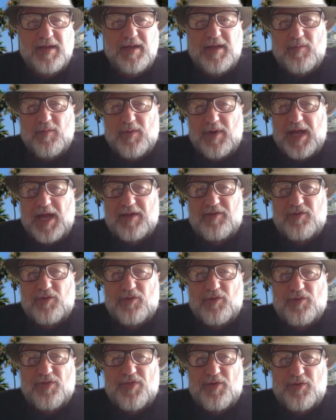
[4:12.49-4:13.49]
when I
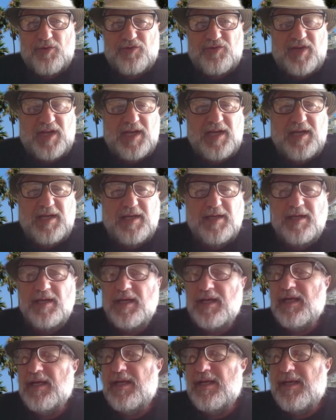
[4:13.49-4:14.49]
turned
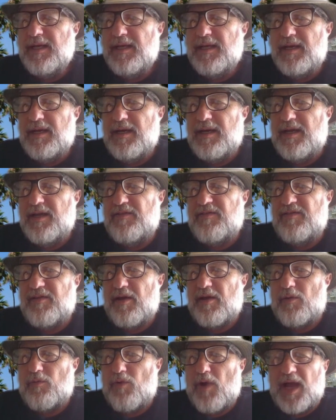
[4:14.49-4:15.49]
13, it's
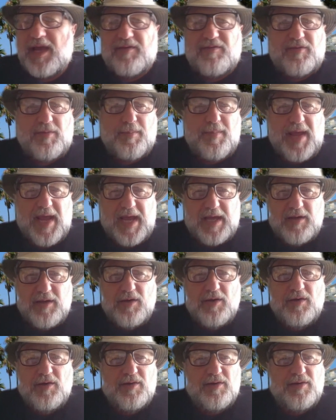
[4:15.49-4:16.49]
a right to
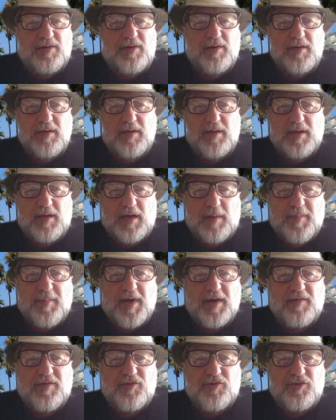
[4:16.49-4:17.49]
manhood
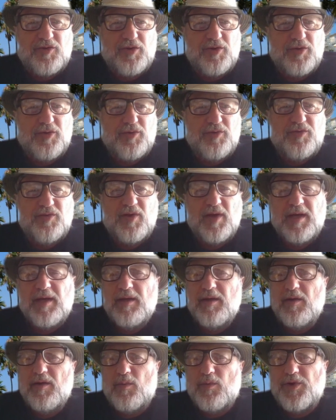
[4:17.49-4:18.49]
among the Jews,
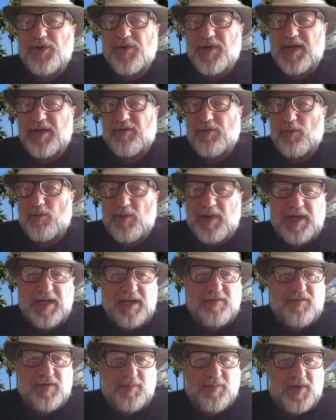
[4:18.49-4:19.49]
where you get to
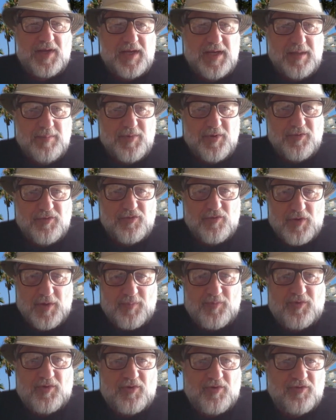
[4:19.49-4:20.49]
read from the Hebrew
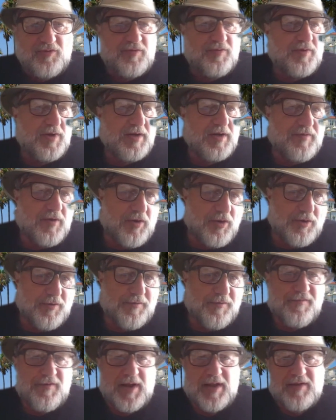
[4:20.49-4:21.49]
scriptures in front of all
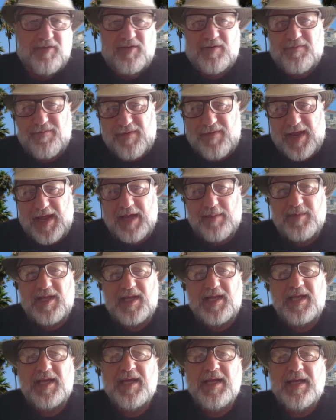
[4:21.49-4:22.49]
your friends and
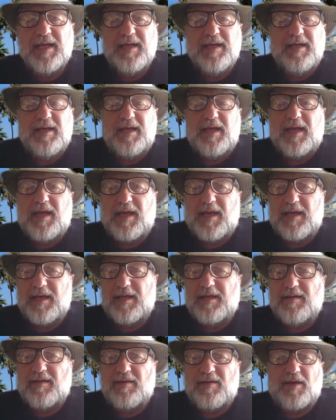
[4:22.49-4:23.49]
family,
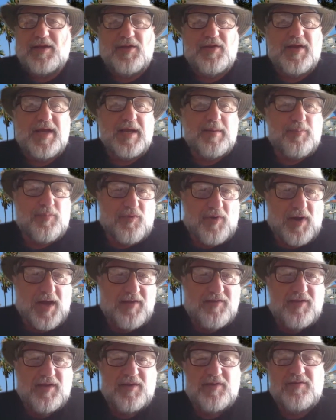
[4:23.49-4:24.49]
and you get
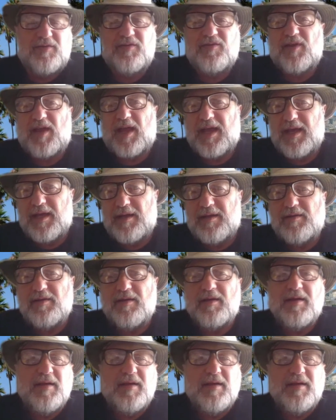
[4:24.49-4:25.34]
presents, and